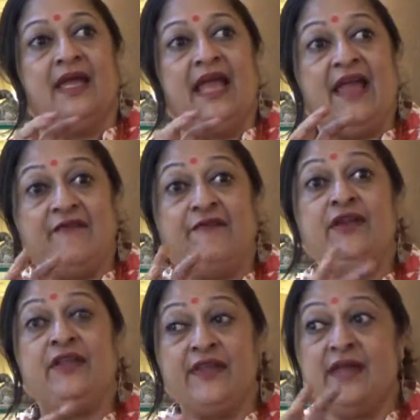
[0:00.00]

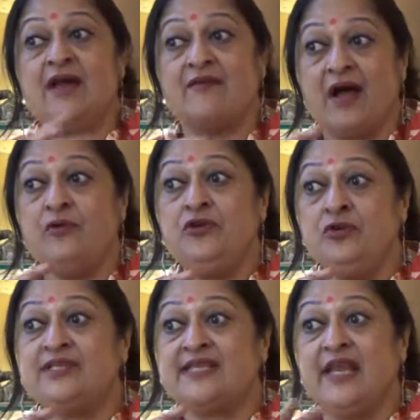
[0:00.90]
Everything around you
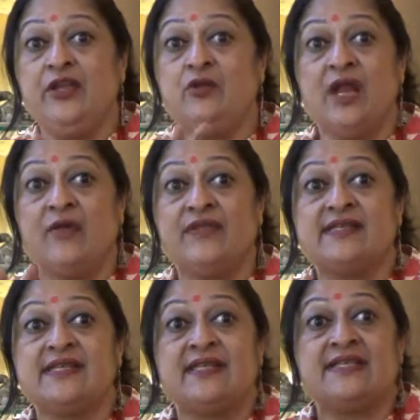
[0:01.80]
is telling you now this
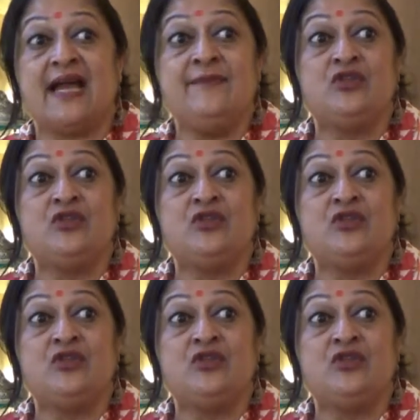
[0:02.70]
is the time